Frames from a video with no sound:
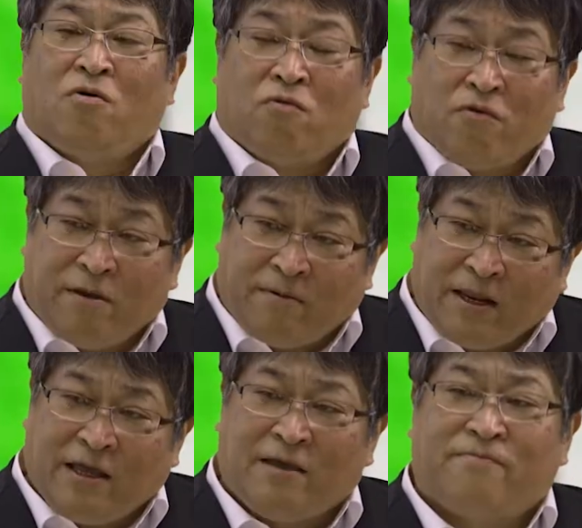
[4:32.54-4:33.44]
We
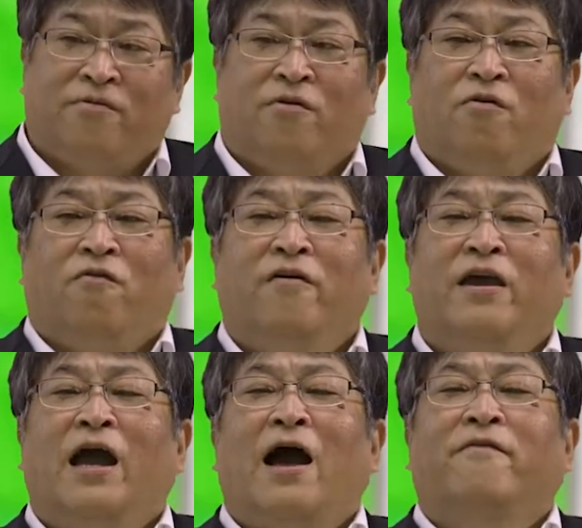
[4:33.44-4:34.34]
believe we
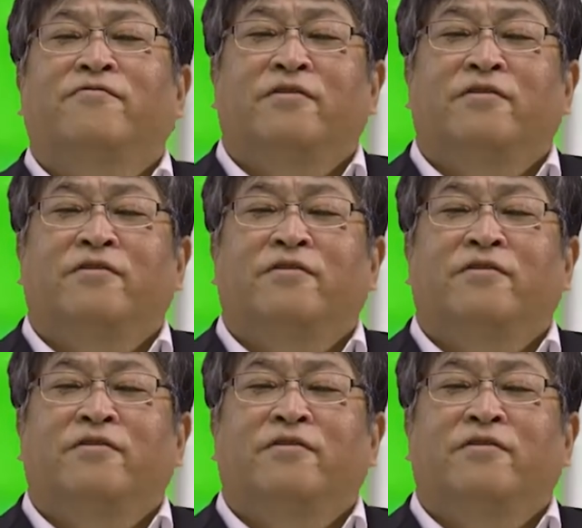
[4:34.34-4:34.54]
have